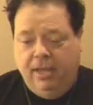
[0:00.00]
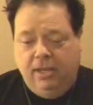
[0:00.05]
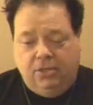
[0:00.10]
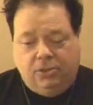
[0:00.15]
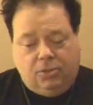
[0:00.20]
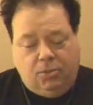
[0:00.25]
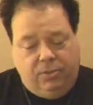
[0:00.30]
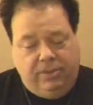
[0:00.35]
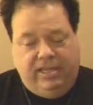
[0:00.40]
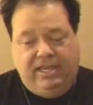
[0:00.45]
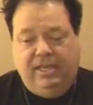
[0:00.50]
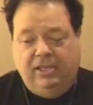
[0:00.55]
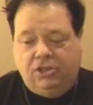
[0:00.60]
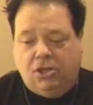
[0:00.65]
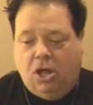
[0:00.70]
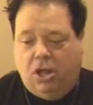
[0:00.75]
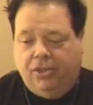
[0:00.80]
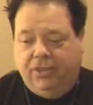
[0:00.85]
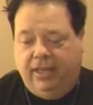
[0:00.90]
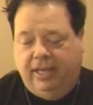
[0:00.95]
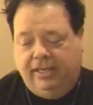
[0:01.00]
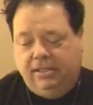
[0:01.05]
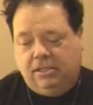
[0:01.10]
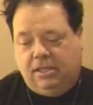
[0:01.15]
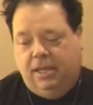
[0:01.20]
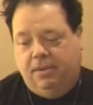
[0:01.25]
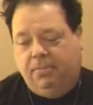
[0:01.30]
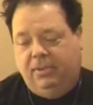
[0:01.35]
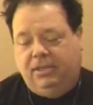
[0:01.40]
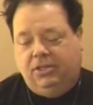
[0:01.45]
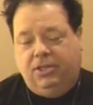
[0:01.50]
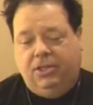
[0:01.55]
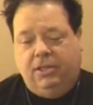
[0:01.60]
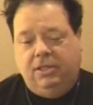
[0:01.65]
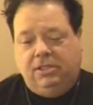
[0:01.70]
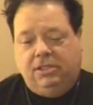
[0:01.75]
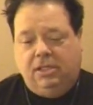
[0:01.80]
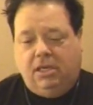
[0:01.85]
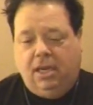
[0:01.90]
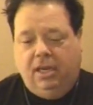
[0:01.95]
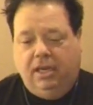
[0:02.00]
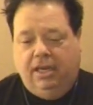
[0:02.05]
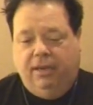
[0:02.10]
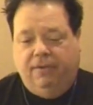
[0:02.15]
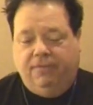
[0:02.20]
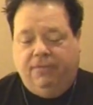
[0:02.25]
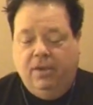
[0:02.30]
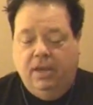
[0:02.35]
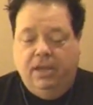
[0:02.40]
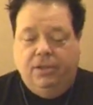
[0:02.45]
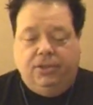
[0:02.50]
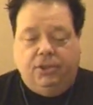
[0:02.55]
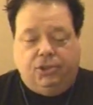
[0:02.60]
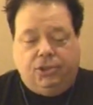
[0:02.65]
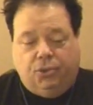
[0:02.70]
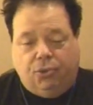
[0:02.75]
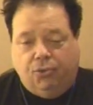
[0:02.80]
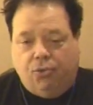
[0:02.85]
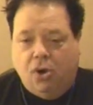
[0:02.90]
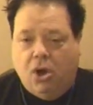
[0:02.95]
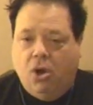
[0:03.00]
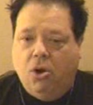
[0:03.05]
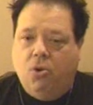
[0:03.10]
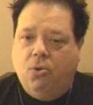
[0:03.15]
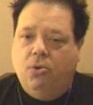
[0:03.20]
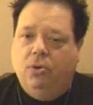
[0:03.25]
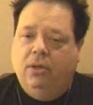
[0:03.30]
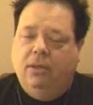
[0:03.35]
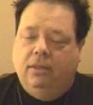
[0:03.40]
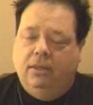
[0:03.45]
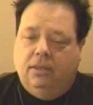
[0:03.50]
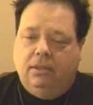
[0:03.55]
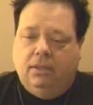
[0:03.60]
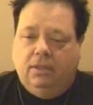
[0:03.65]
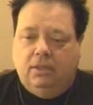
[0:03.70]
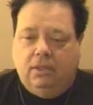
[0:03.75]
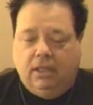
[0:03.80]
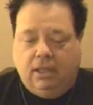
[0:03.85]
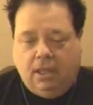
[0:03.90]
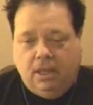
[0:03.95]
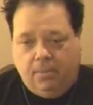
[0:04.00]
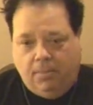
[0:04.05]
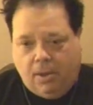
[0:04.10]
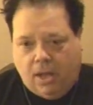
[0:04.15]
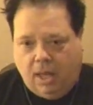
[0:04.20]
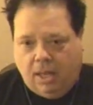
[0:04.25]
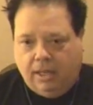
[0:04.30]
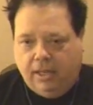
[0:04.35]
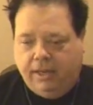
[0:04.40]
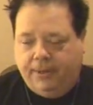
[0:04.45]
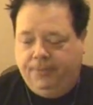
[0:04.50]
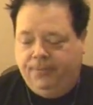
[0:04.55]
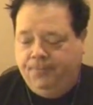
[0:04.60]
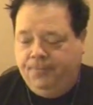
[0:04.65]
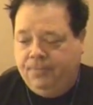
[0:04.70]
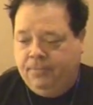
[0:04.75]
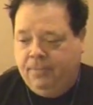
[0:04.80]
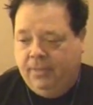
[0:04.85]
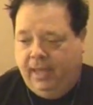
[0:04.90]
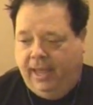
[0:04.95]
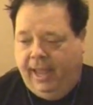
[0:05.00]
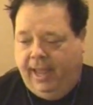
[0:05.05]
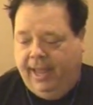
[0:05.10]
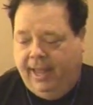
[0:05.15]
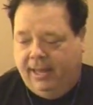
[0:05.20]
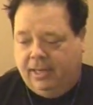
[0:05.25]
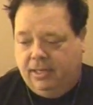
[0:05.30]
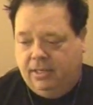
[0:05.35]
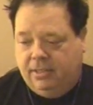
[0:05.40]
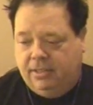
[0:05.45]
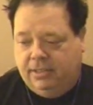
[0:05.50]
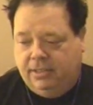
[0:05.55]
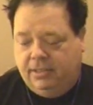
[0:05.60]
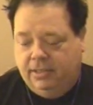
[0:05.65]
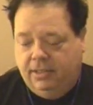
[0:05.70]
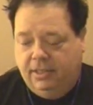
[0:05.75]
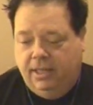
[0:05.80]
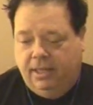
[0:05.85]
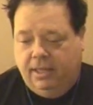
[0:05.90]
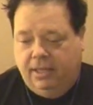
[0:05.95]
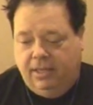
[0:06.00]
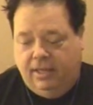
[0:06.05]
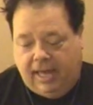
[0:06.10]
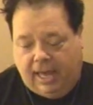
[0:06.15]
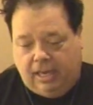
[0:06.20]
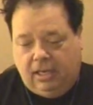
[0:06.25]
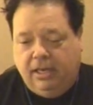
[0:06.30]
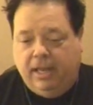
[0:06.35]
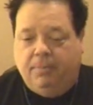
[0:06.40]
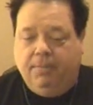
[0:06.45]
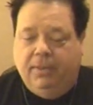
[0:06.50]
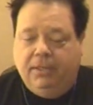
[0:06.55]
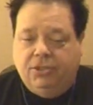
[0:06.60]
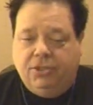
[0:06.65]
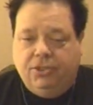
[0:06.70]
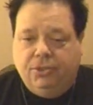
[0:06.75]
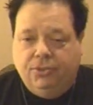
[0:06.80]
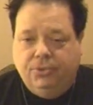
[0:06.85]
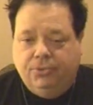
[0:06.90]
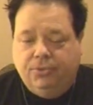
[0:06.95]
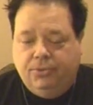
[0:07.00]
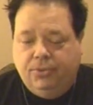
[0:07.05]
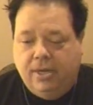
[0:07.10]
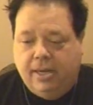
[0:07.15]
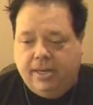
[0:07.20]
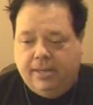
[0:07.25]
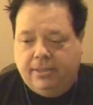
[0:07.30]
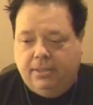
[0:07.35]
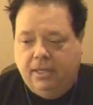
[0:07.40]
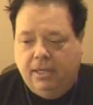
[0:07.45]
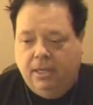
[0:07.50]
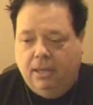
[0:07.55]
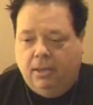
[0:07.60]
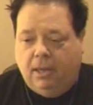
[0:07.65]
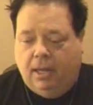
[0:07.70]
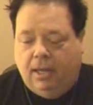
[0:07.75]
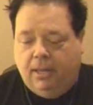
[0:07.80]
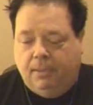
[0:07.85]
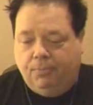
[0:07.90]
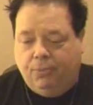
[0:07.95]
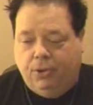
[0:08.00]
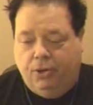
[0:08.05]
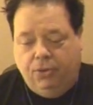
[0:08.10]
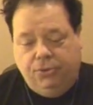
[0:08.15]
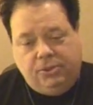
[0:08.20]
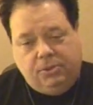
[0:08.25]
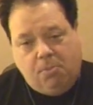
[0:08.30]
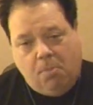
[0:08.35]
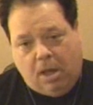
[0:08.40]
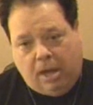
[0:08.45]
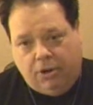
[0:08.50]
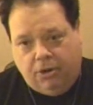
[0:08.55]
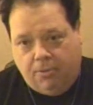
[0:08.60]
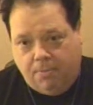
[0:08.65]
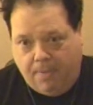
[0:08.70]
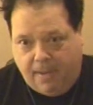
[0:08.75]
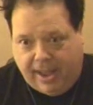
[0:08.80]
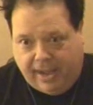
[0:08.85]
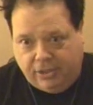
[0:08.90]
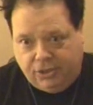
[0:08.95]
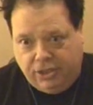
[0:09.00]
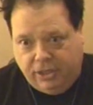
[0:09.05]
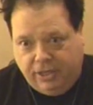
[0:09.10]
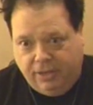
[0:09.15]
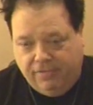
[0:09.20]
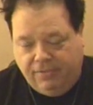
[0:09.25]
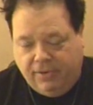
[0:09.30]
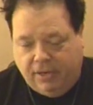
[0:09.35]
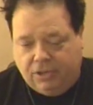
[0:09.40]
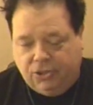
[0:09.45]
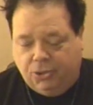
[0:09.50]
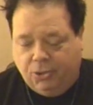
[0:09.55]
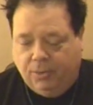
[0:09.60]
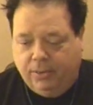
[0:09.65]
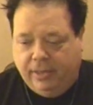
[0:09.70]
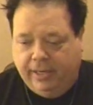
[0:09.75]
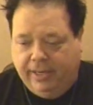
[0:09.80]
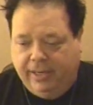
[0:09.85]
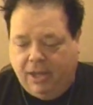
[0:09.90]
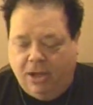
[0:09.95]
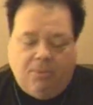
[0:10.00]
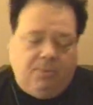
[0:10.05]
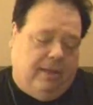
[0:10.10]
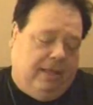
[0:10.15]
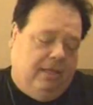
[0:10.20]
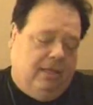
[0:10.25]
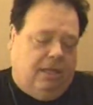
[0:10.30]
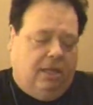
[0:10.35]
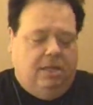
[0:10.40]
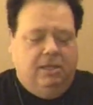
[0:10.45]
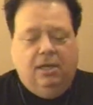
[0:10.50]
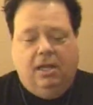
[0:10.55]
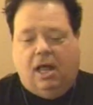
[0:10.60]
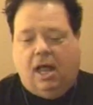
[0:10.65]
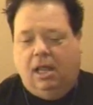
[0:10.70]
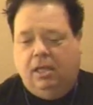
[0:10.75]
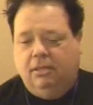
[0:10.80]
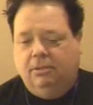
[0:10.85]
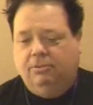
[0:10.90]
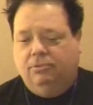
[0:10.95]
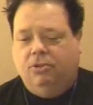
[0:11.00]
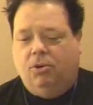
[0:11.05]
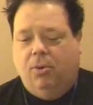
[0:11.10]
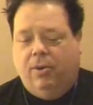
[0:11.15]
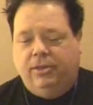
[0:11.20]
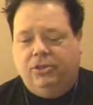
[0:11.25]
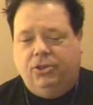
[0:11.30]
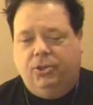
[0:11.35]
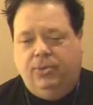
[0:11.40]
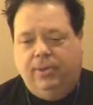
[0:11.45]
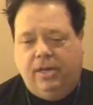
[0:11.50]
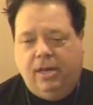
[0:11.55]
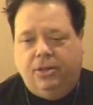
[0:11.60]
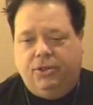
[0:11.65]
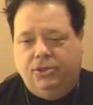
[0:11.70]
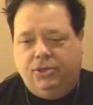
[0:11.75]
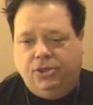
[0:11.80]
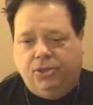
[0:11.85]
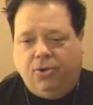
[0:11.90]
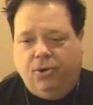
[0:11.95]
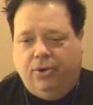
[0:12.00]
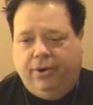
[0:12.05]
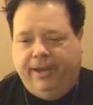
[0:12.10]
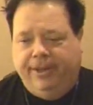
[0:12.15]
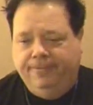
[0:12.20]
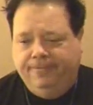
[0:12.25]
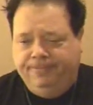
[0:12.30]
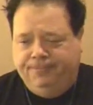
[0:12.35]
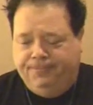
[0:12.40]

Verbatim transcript: So these all things led me to the study of the Tarot and the Kabbalah, and that led me to produce Modern Magic eventually. Oh well, I'll go on to another story.